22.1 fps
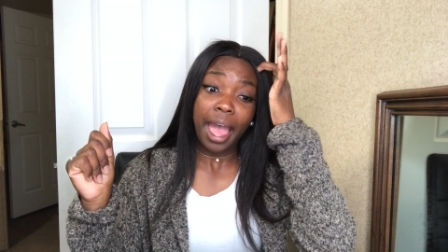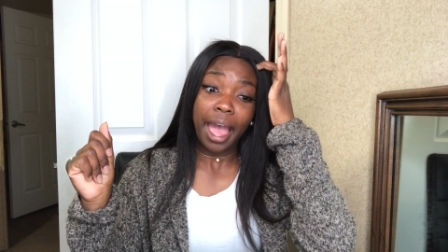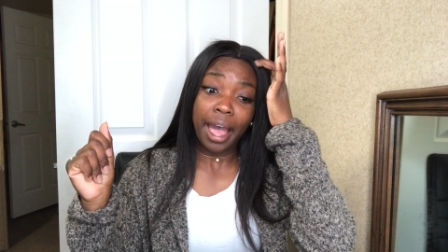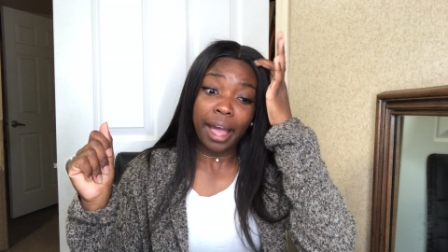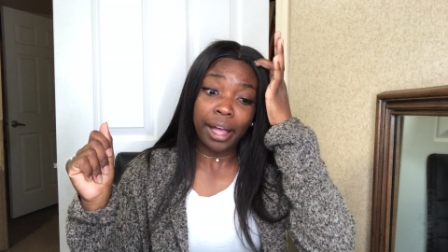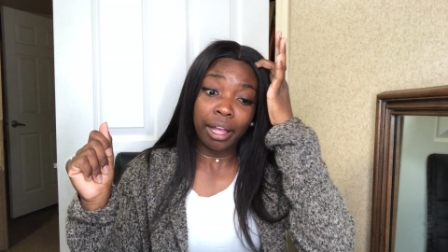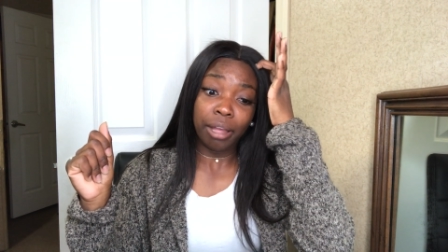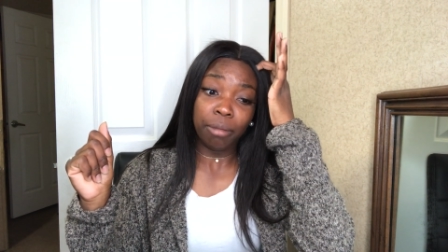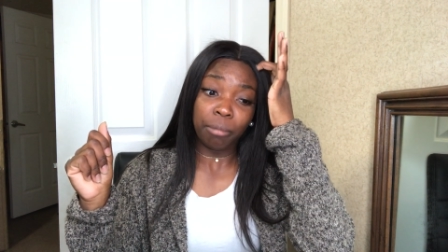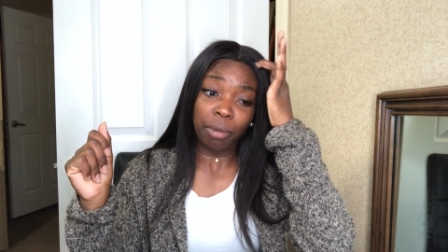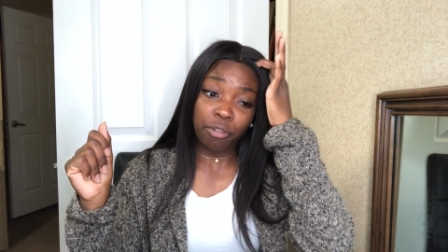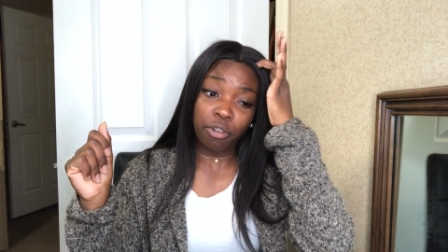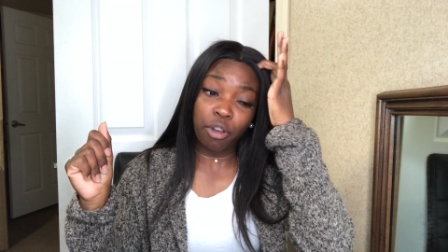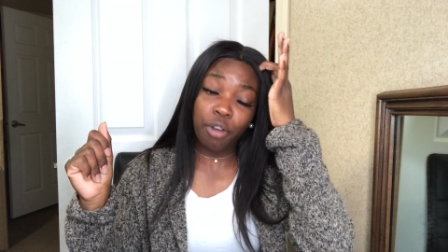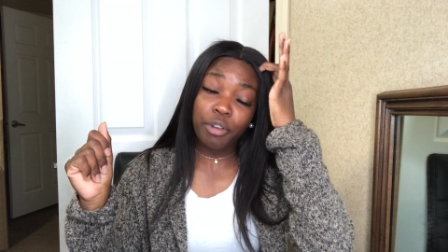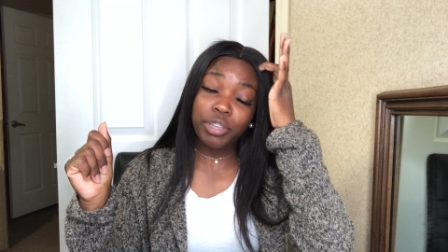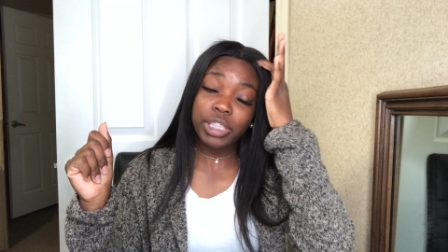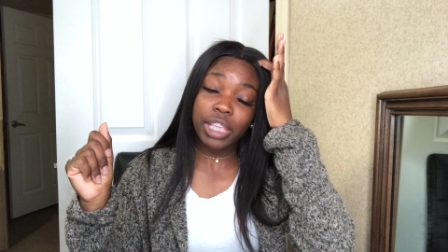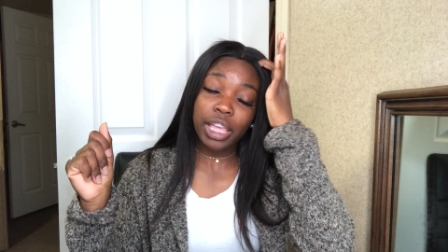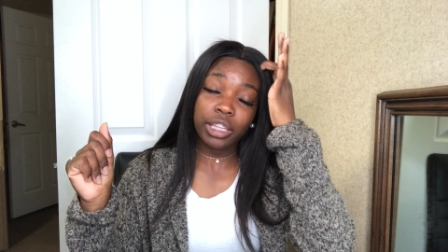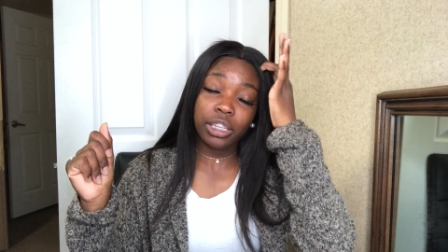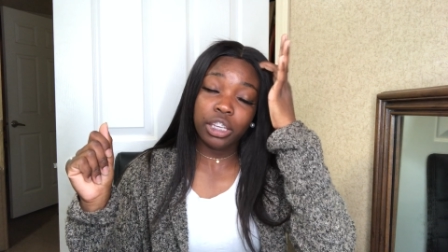Um, I've
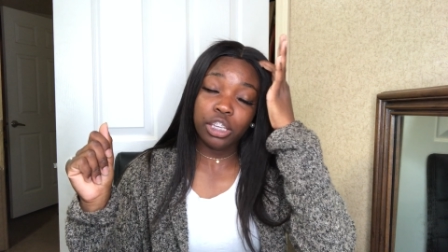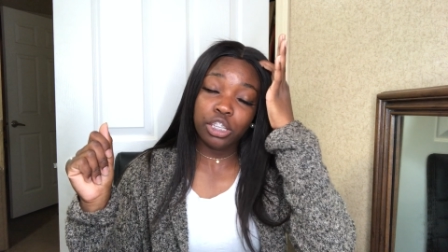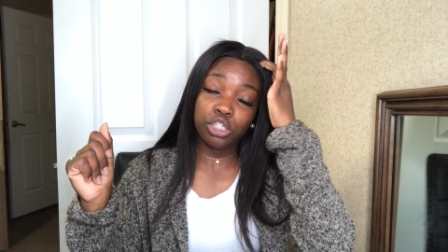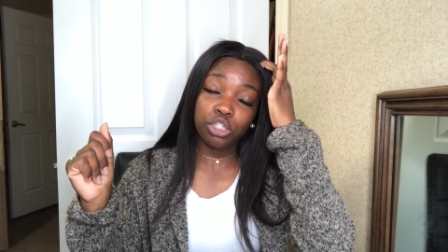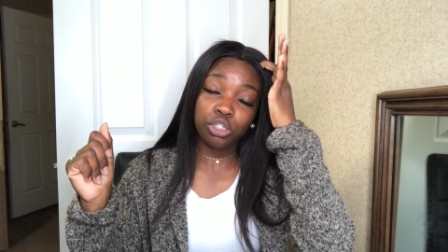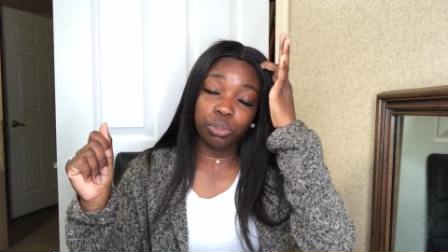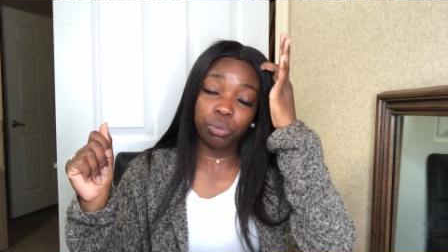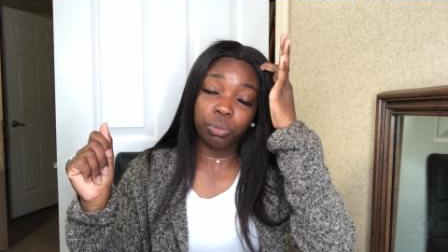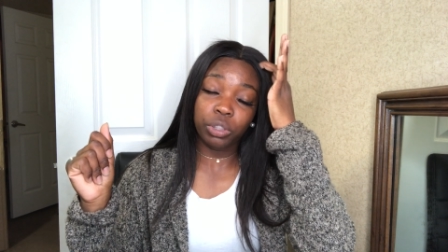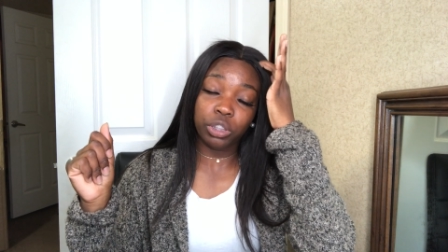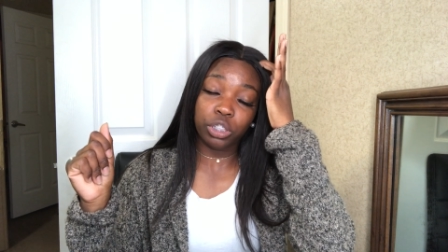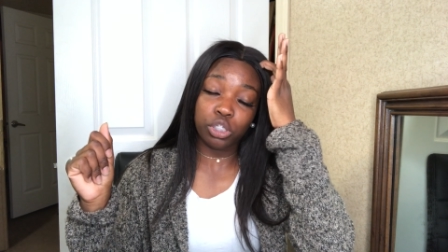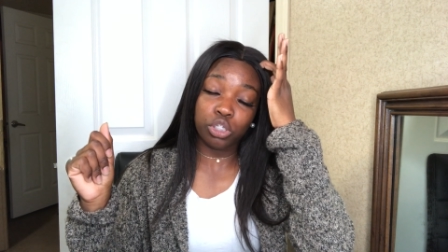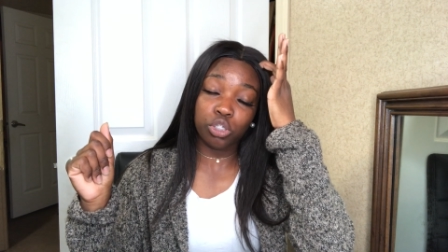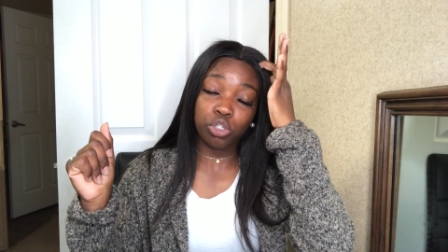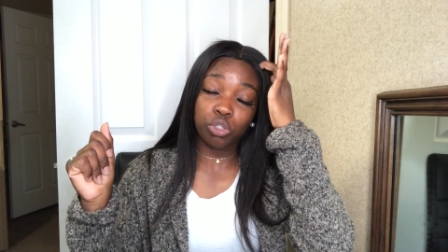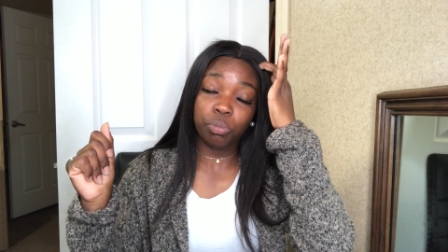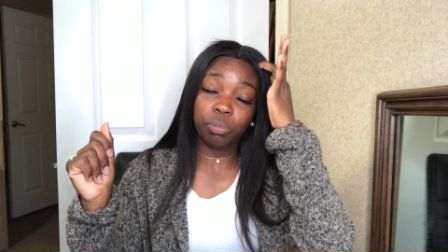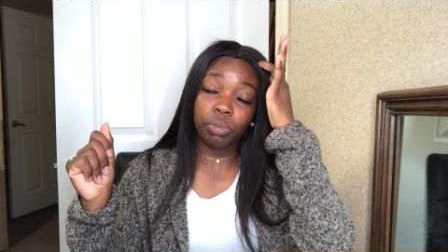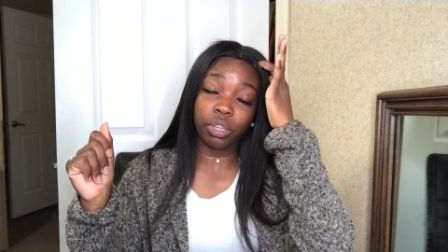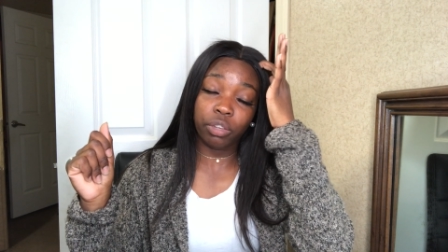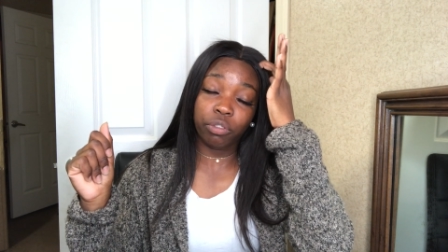always had the issue with the
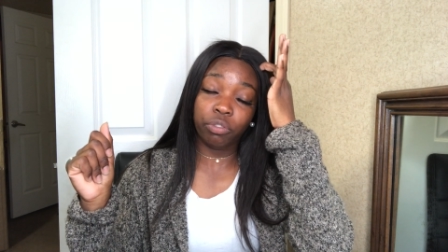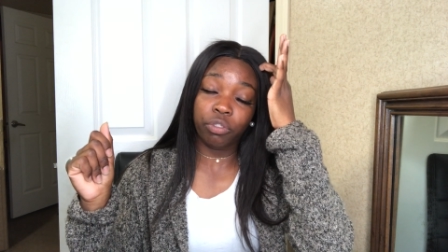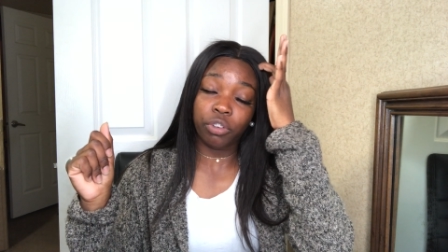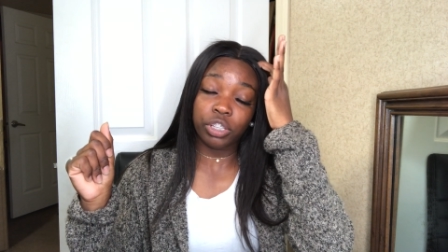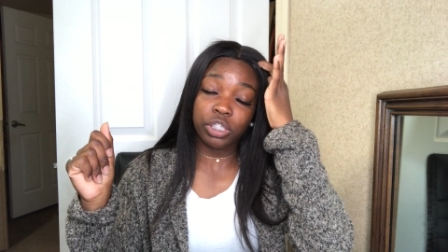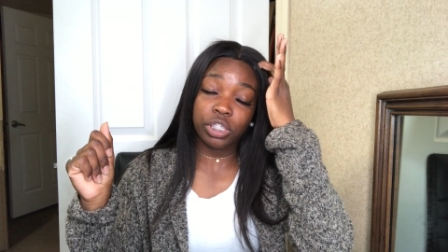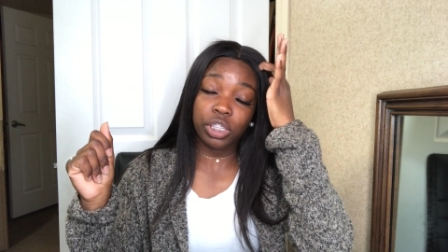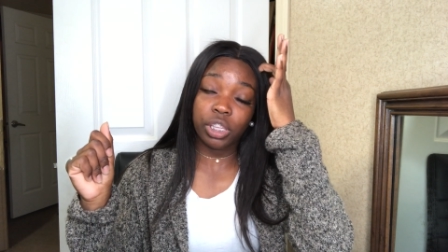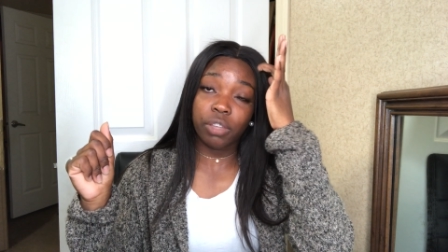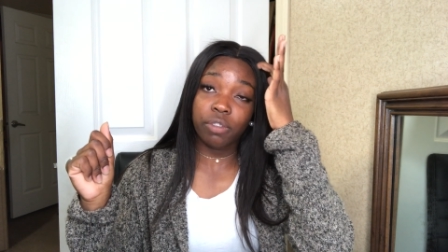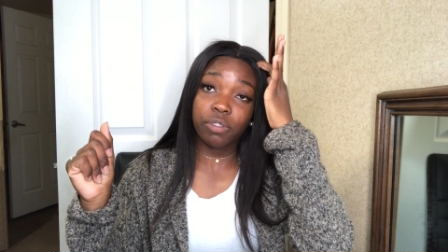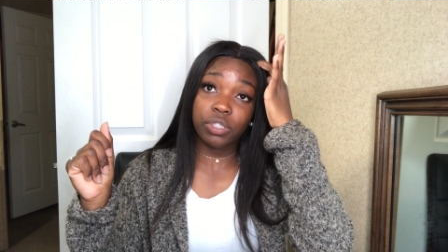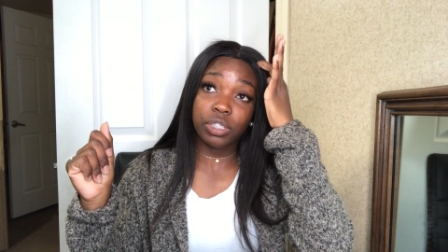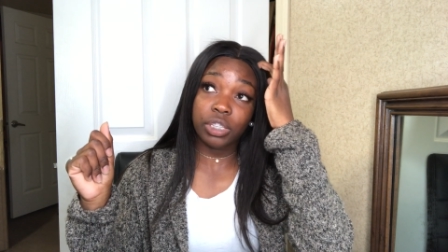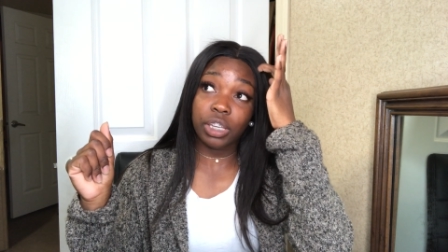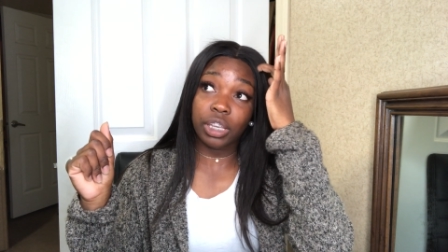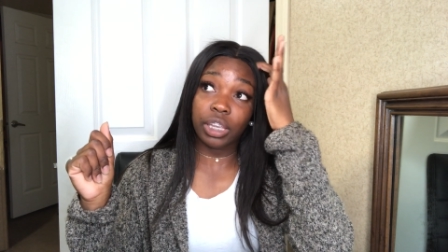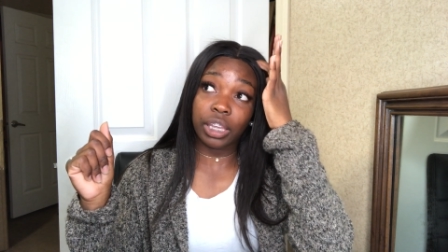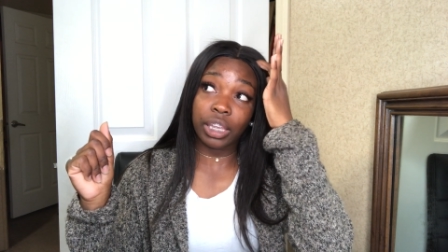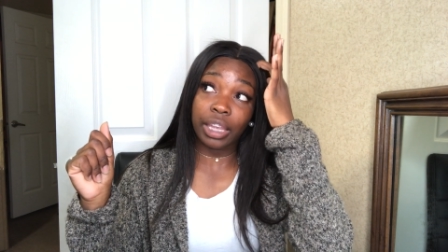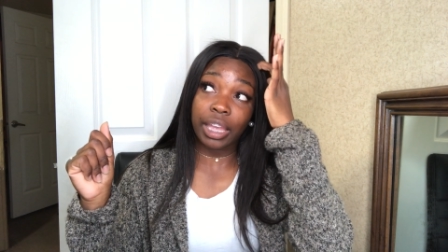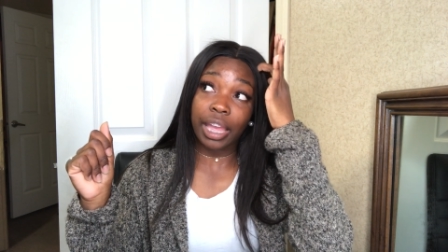two big front teeth
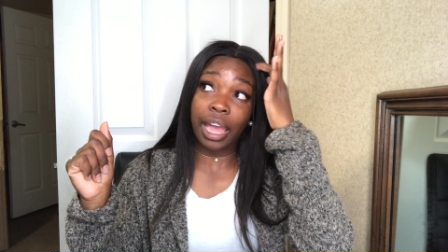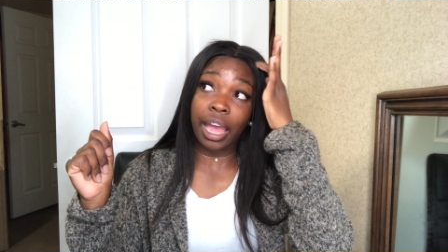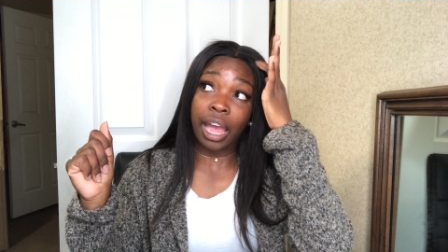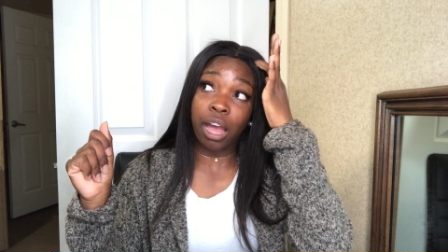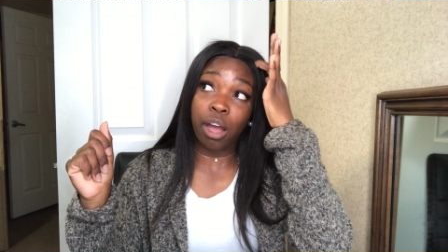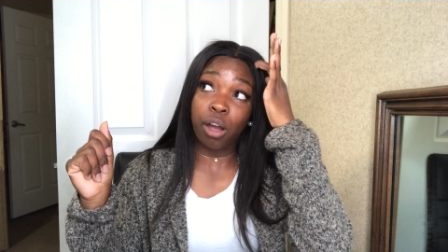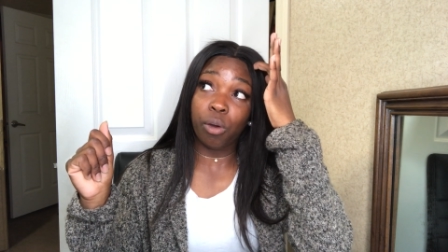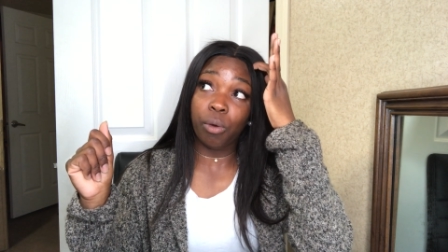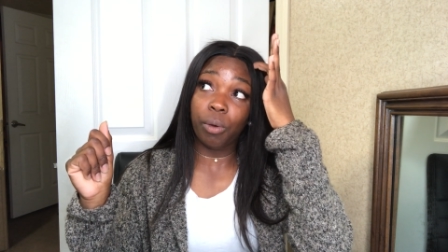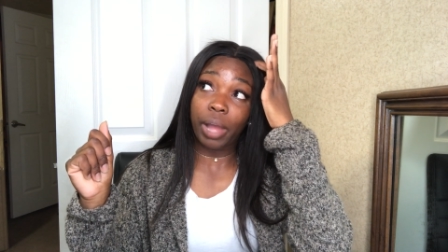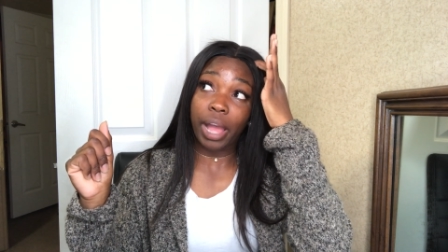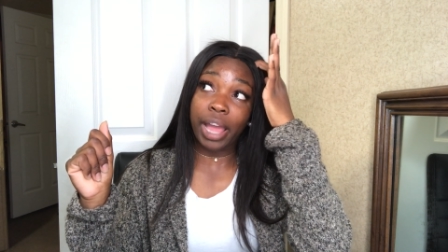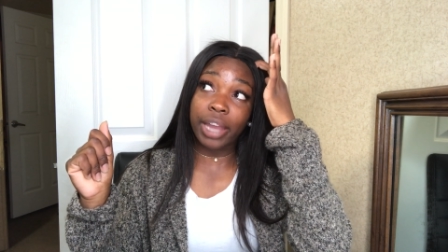sticking out.